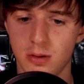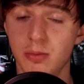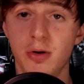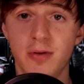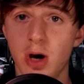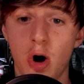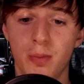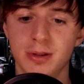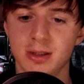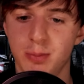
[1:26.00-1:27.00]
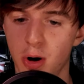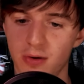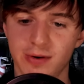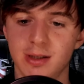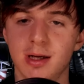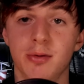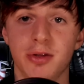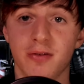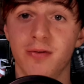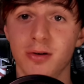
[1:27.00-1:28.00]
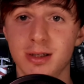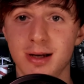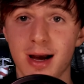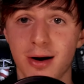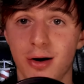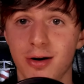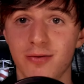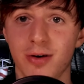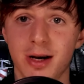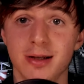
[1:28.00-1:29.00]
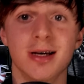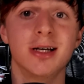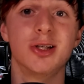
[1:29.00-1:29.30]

The movie opens perfectly with the first night guard at Freddy's